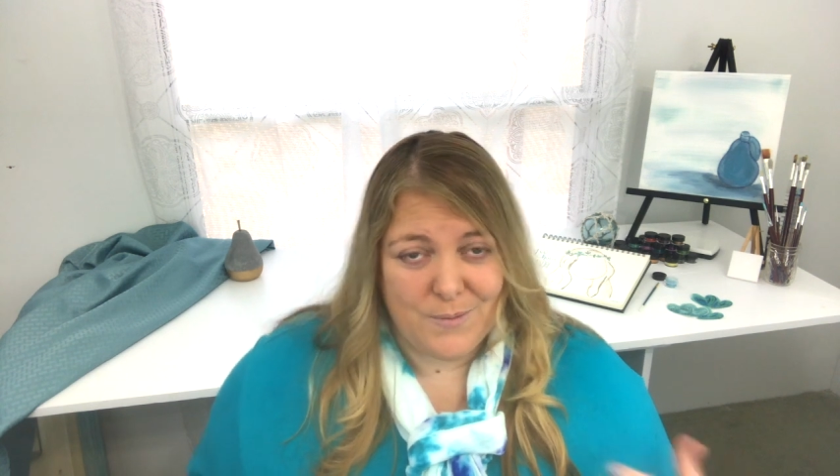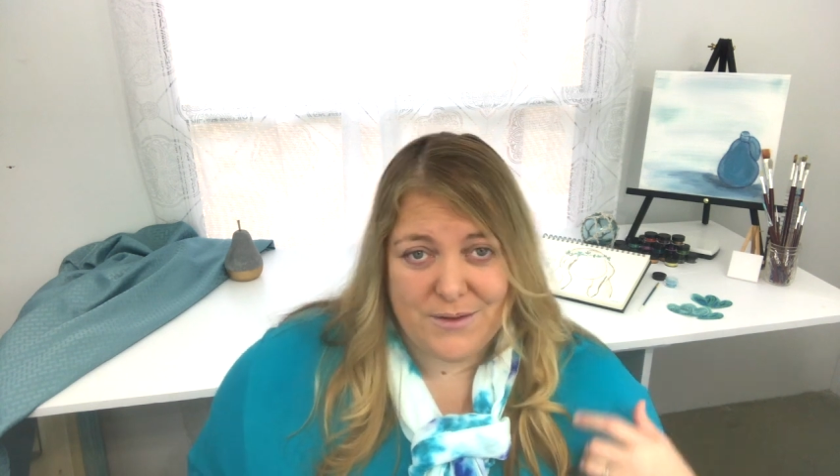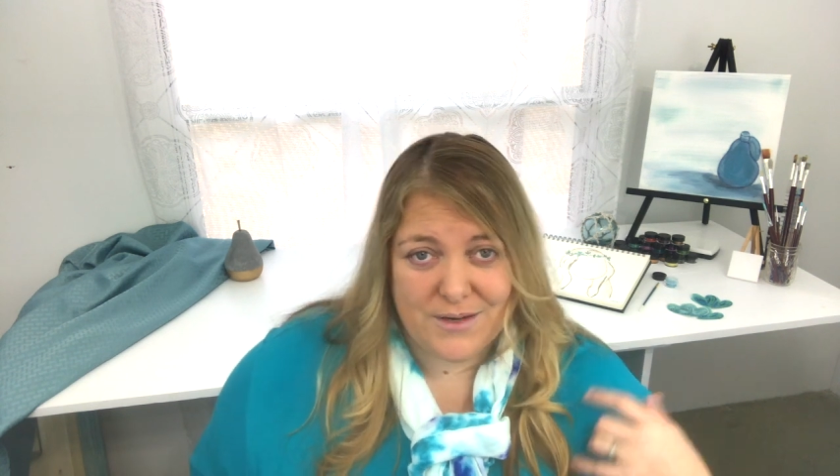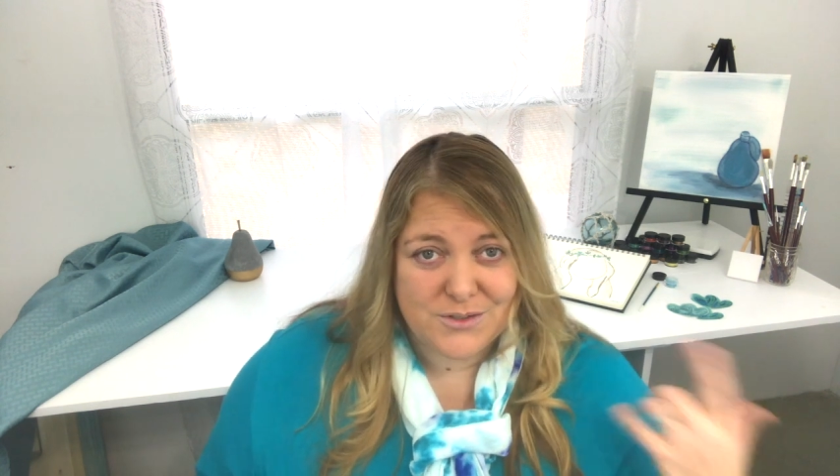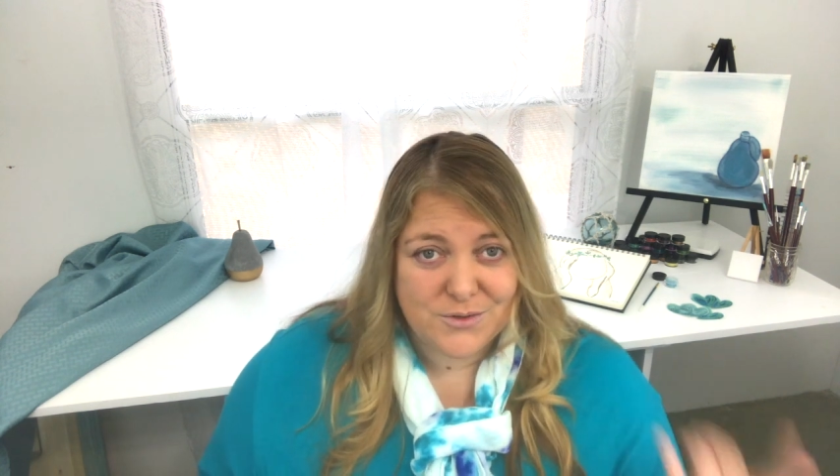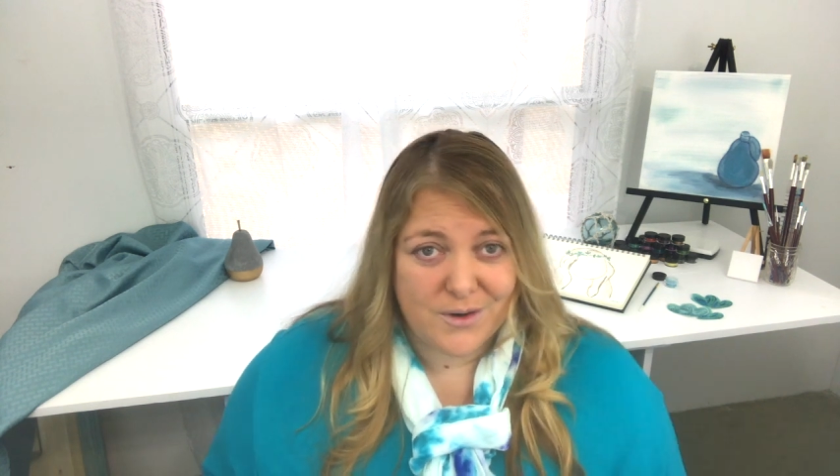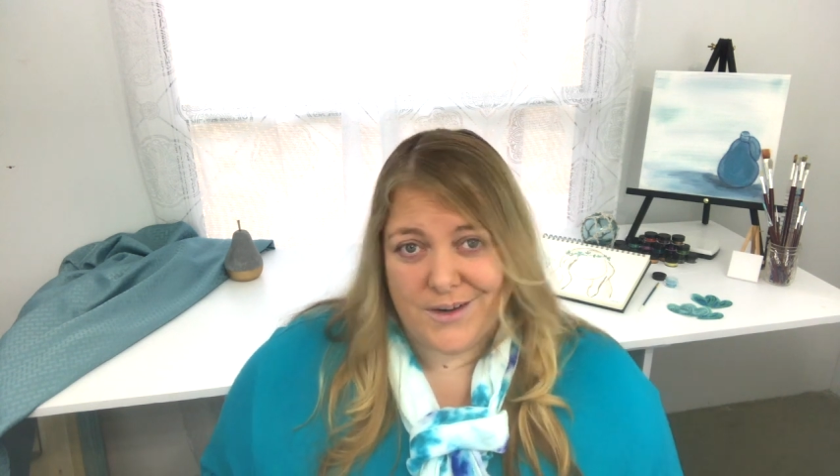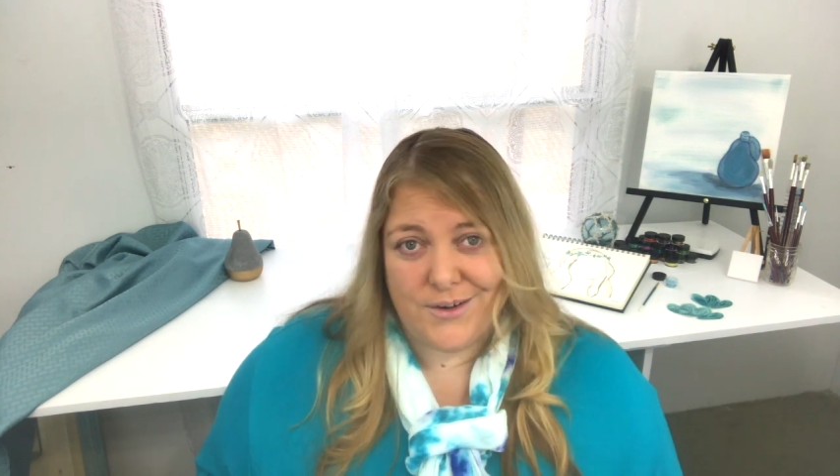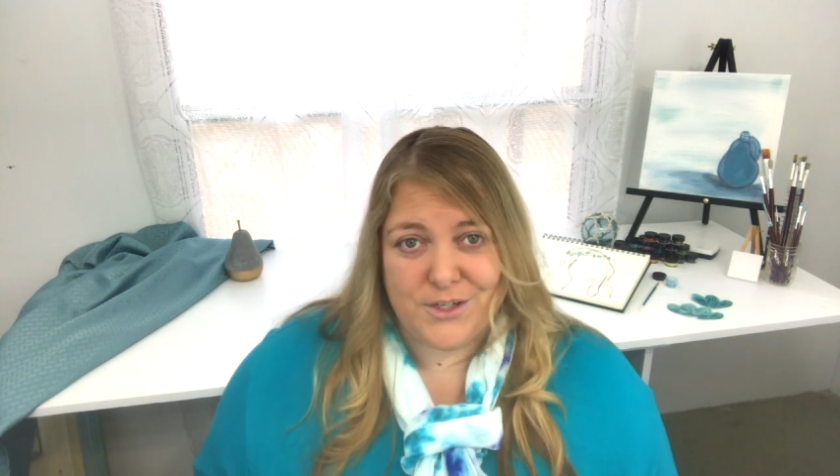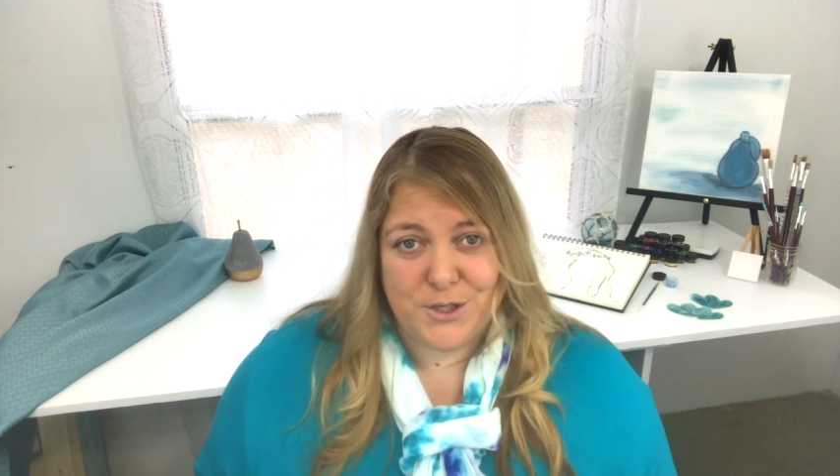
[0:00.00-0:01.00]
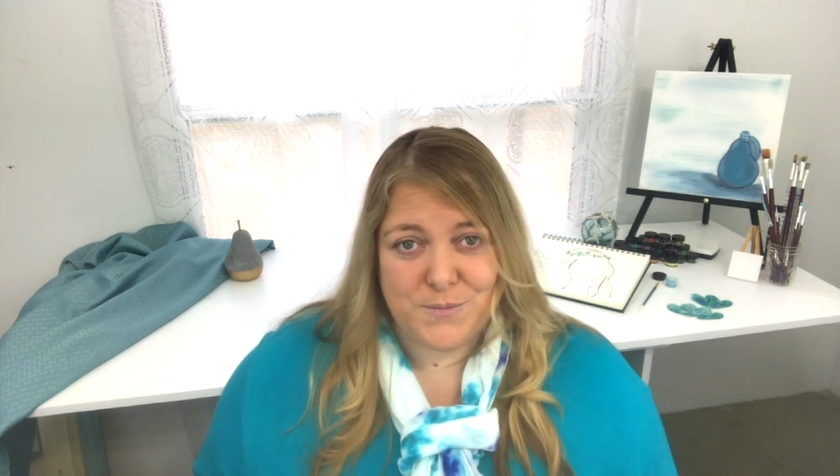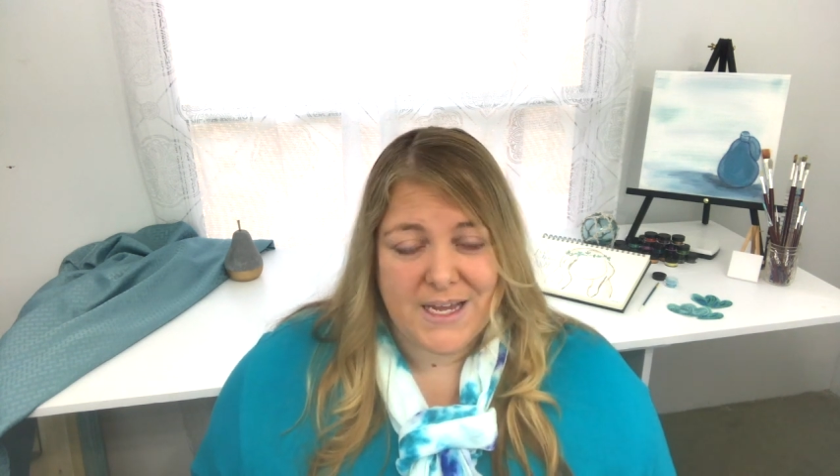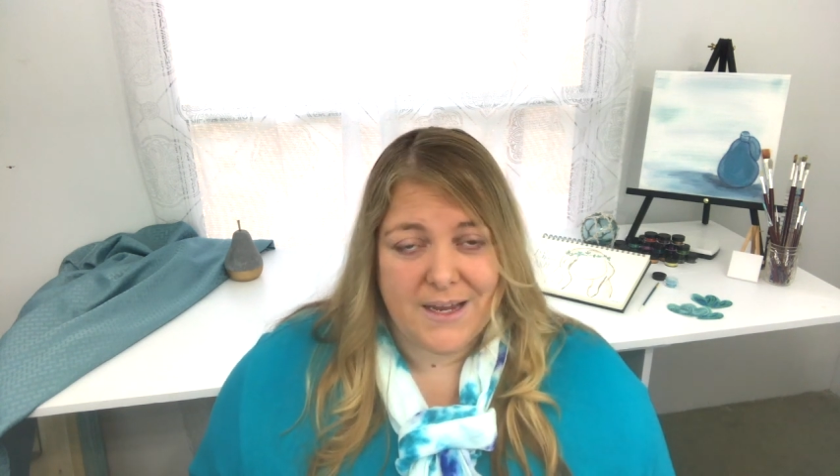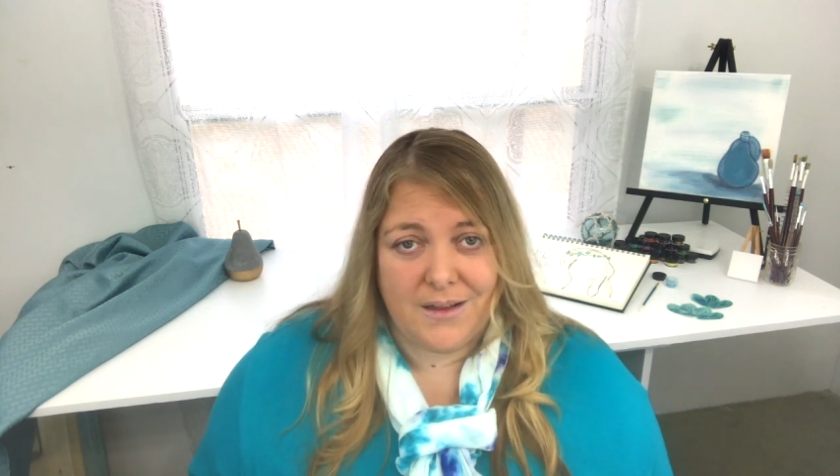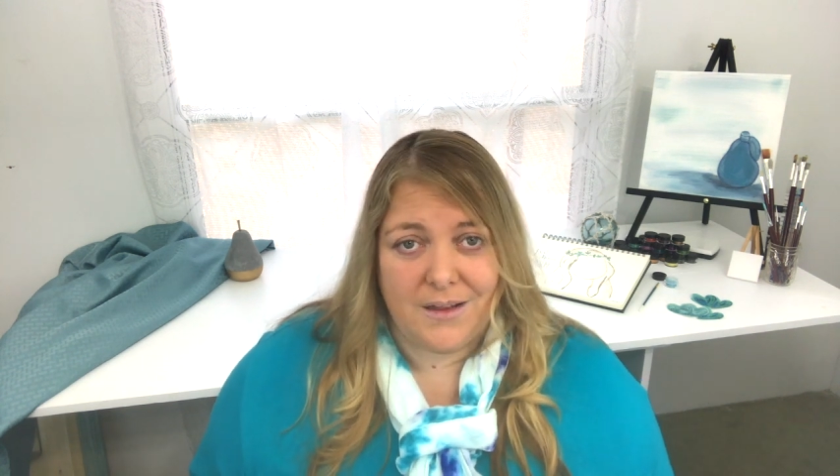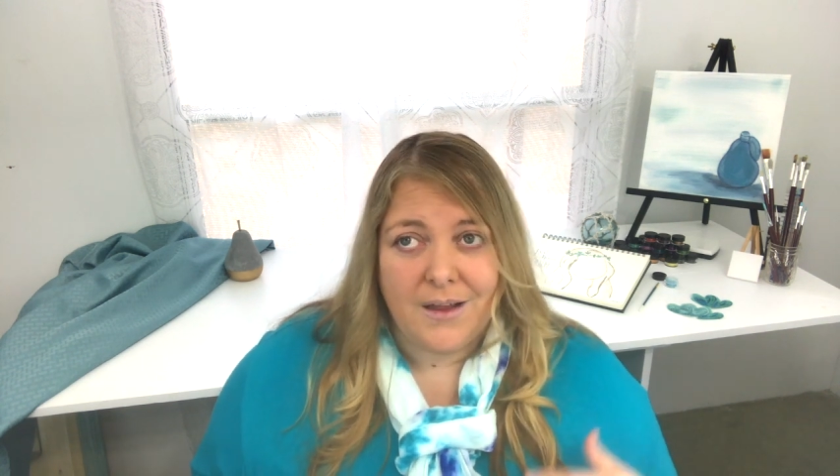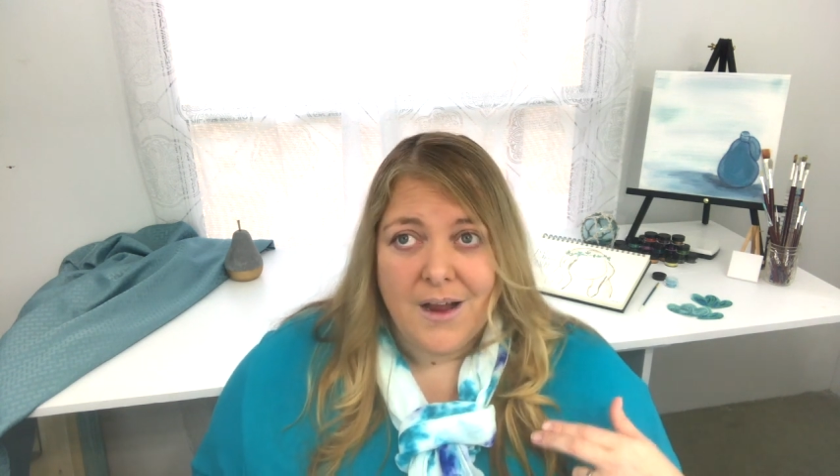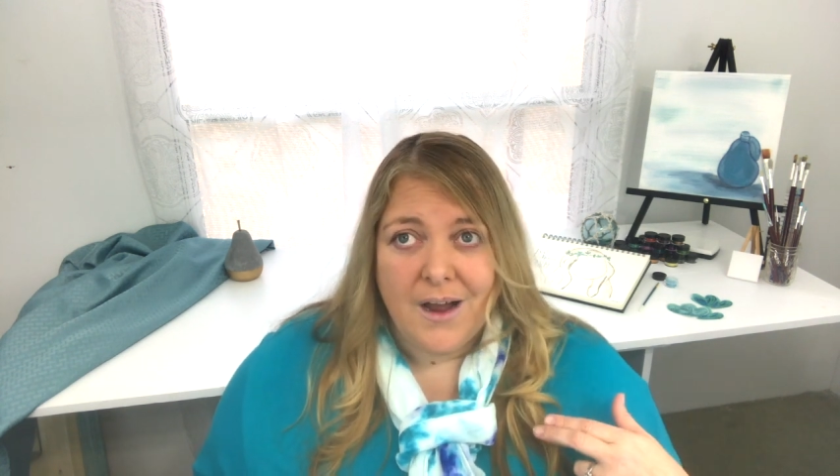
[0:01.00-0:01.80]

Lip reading: whether it's through our YouTube channel,